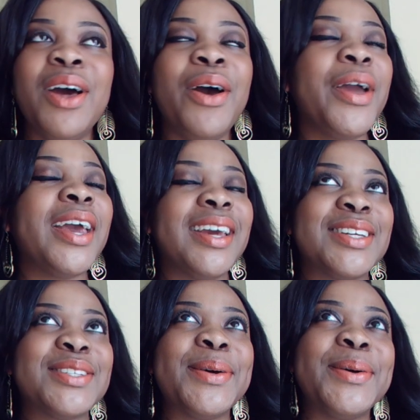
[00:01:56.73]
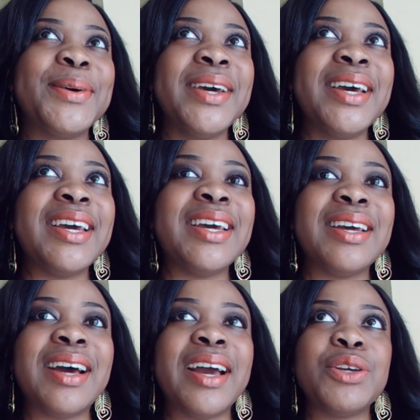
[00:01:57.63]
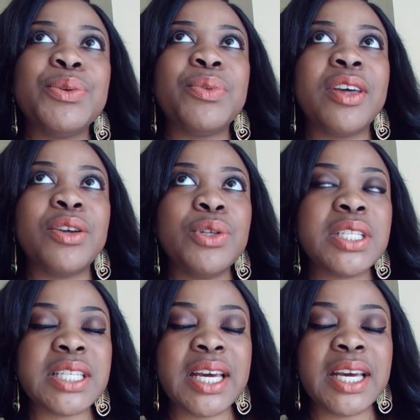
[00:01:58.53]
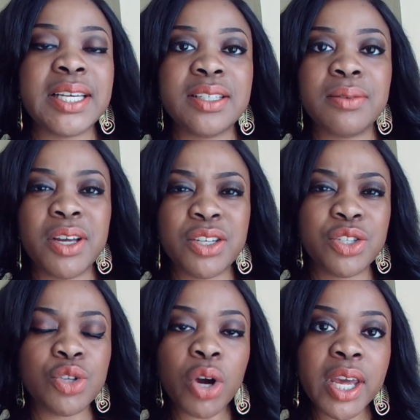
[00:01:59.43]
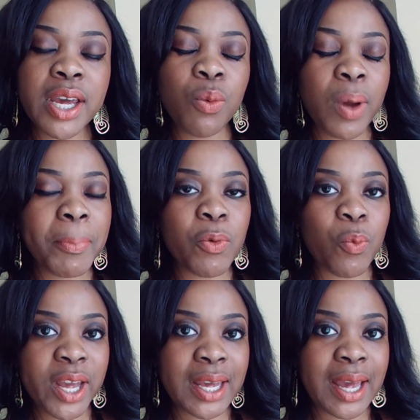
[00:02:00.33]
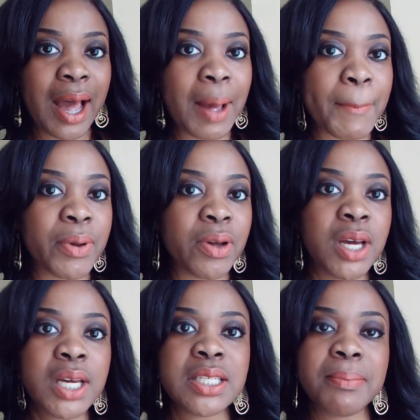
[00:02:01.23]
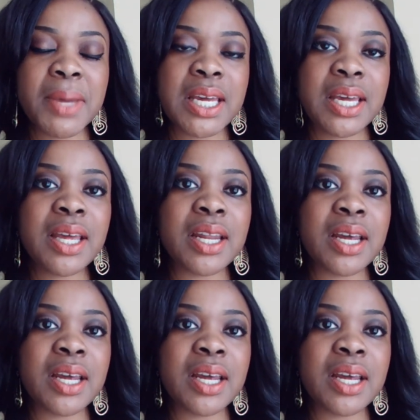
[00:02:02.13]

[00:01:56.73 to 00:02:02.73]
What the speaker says: Okay, yeah, so they used a stocking wig cap to make it,